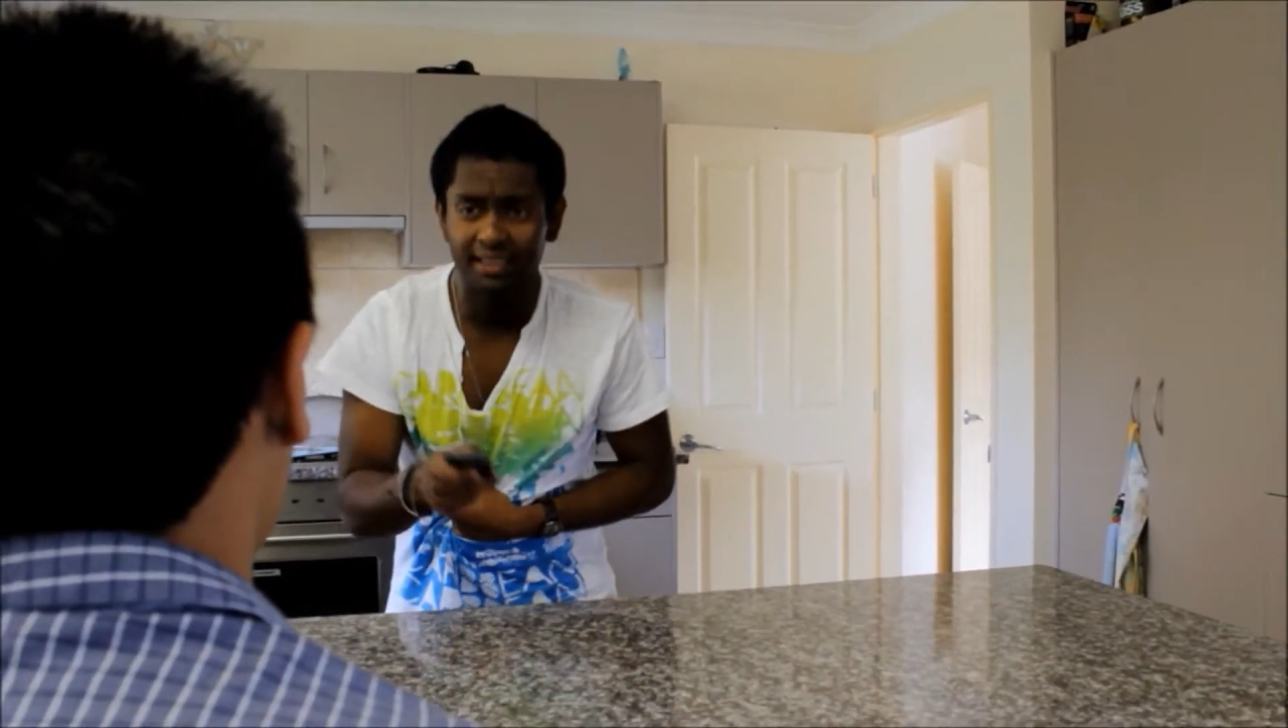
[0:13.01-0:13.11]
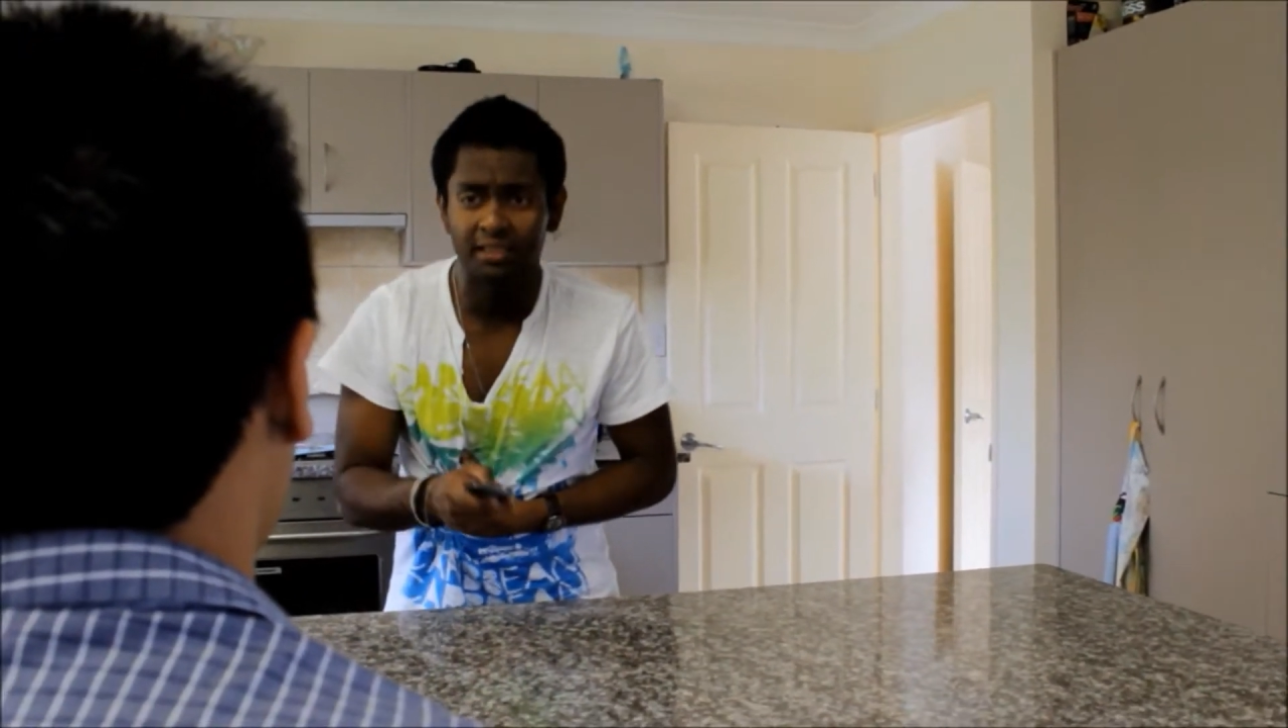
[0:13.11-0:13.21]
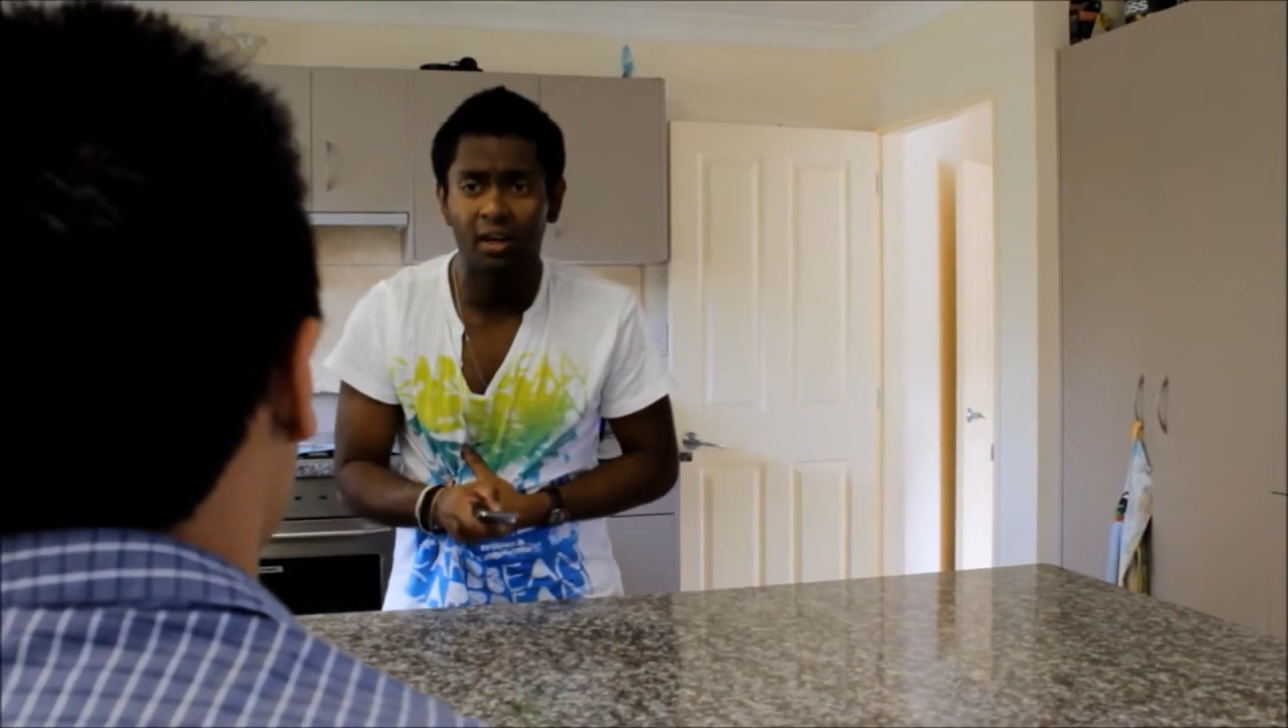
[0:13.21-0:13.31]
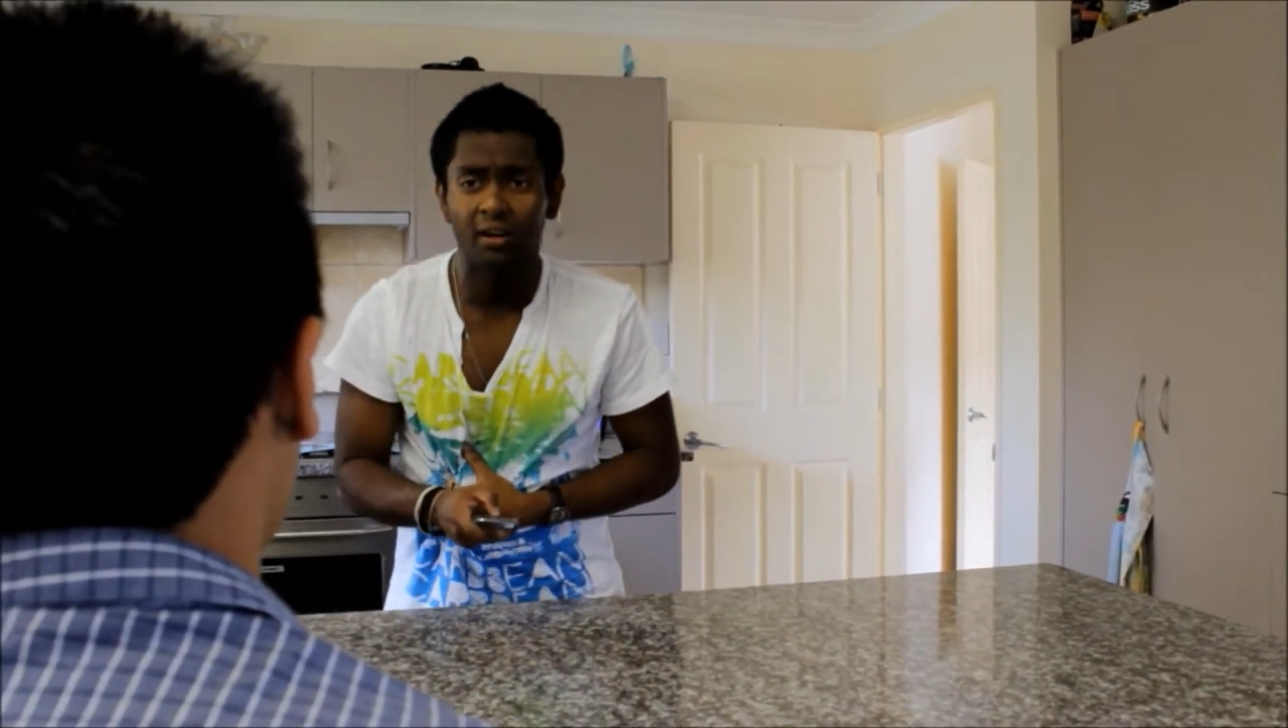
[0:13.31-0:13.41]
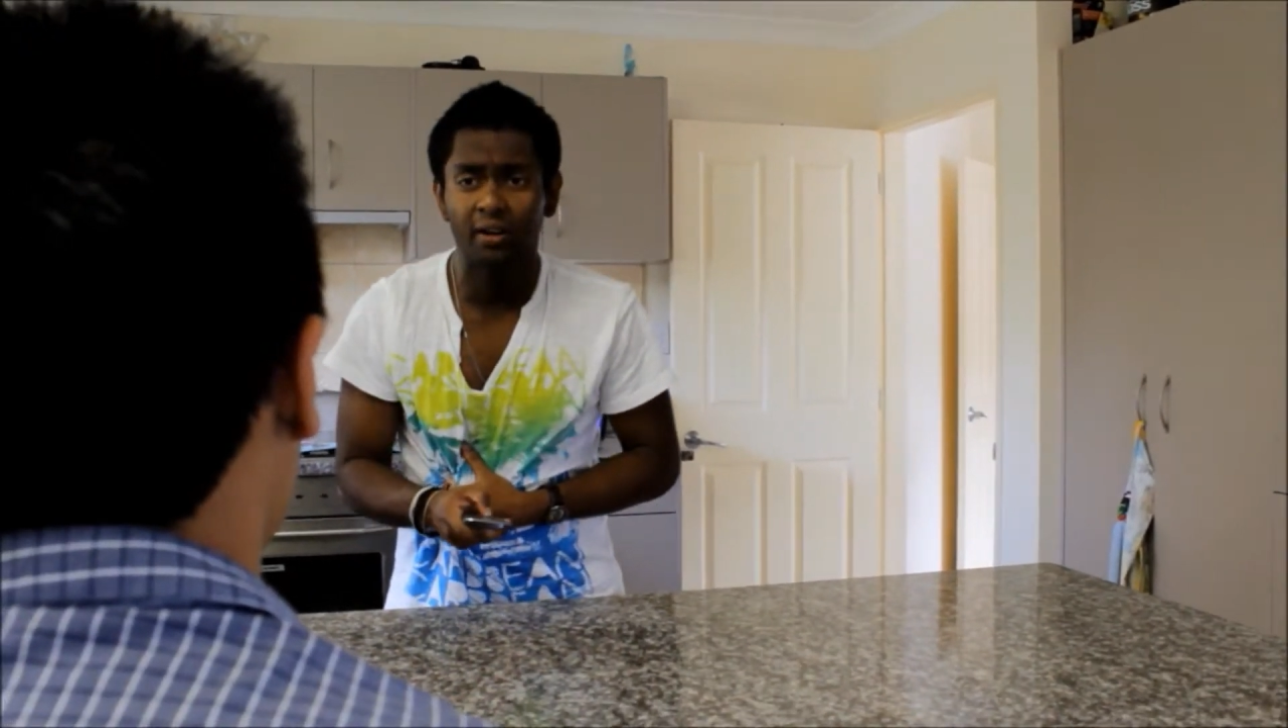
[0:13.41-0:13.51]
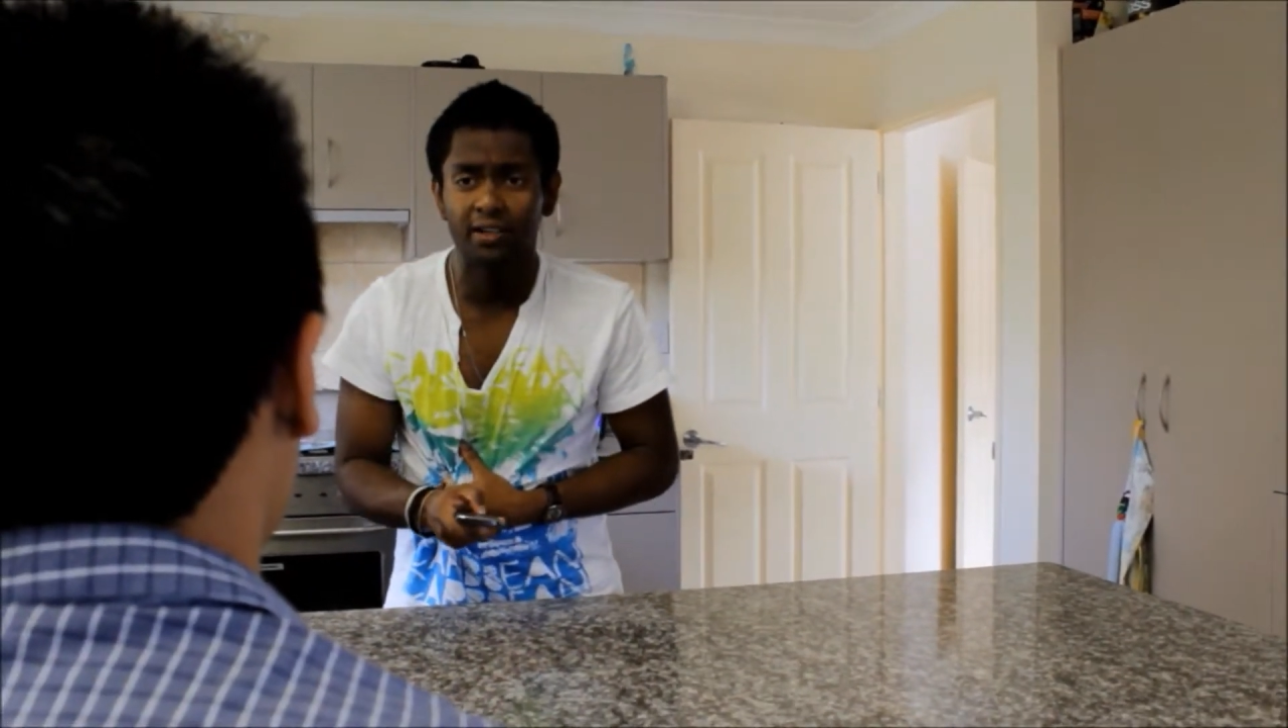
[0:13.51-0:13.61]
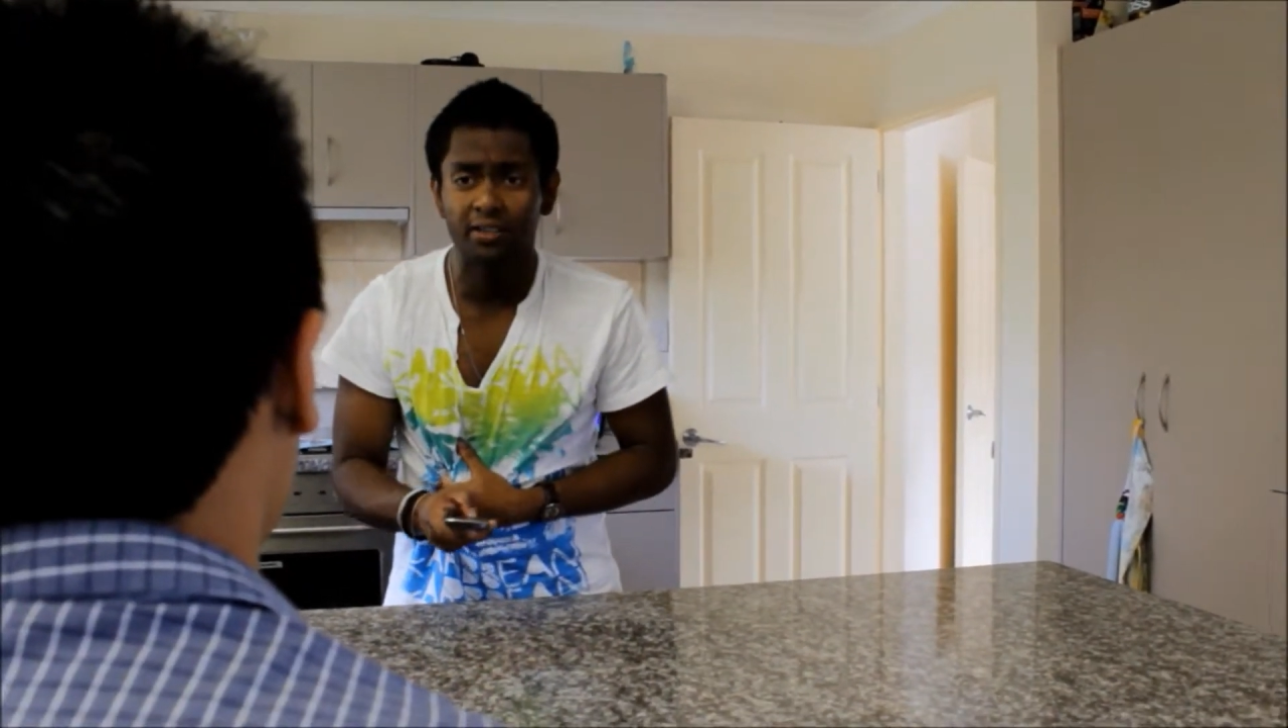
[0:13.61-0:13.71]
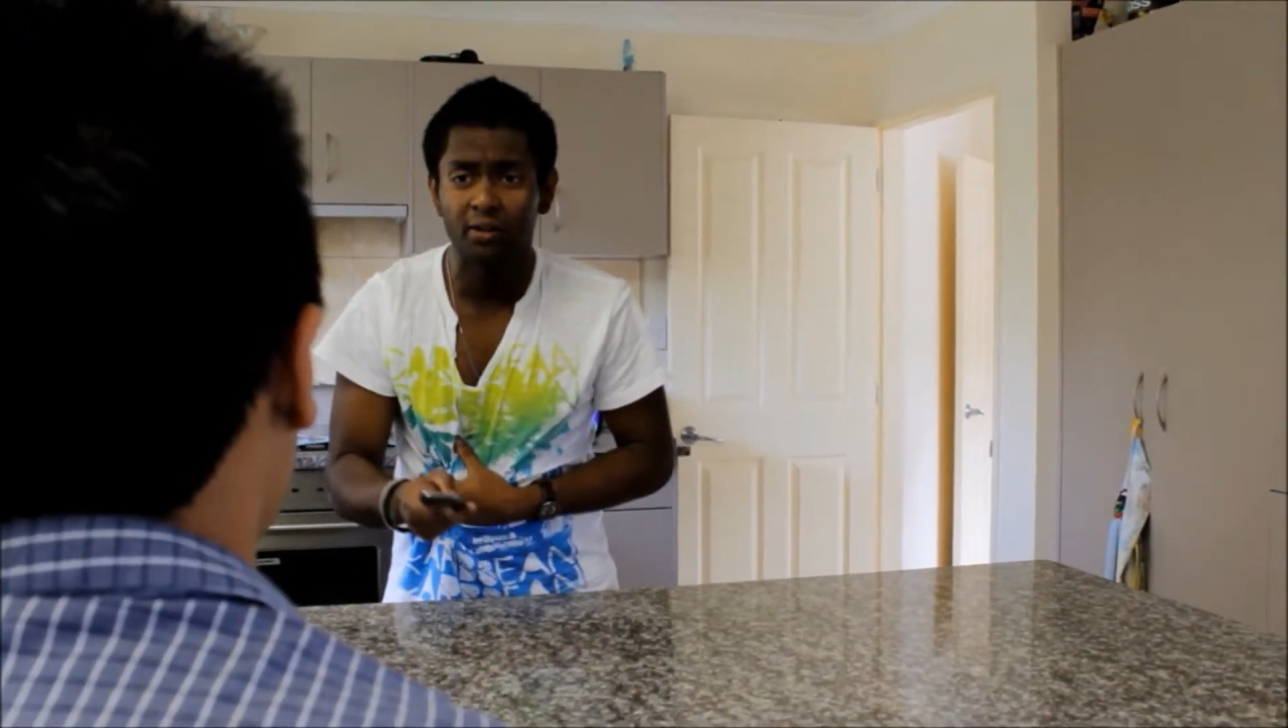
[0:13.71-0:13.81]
is not going to